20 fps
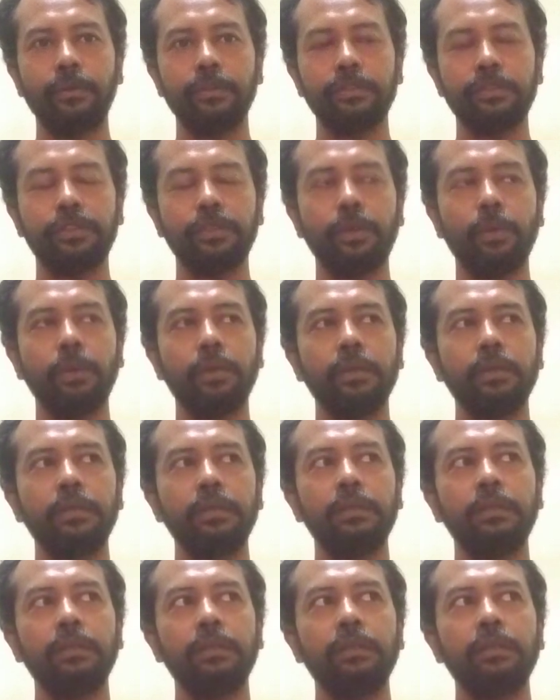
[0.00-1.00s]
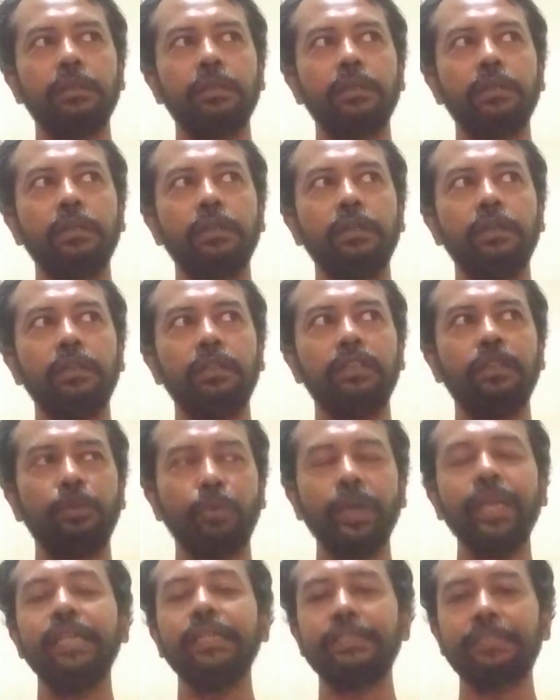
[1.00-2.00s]
So the
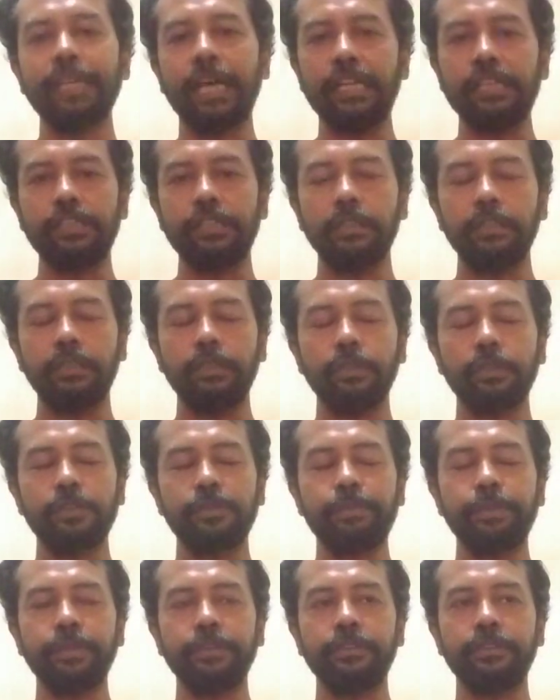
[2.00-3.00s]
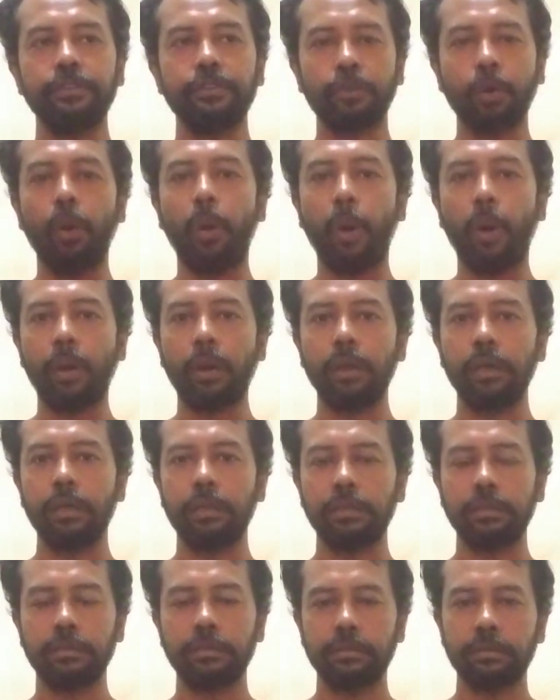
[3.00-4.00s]
wind is actually your spiritual talk.
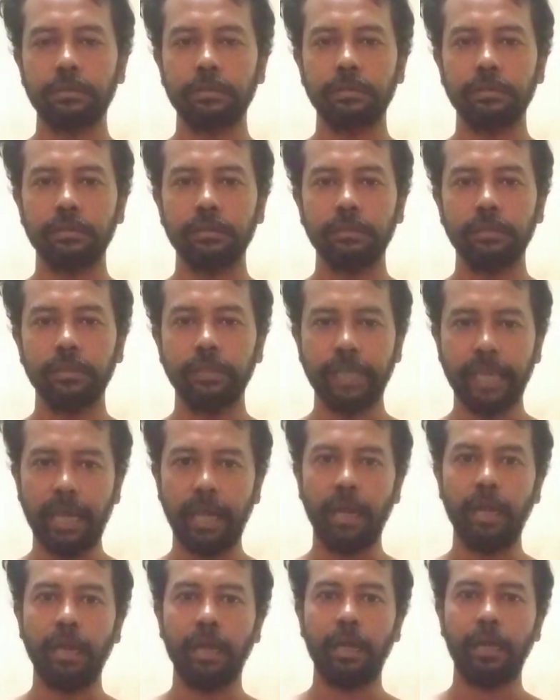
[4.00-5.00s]
Yeah,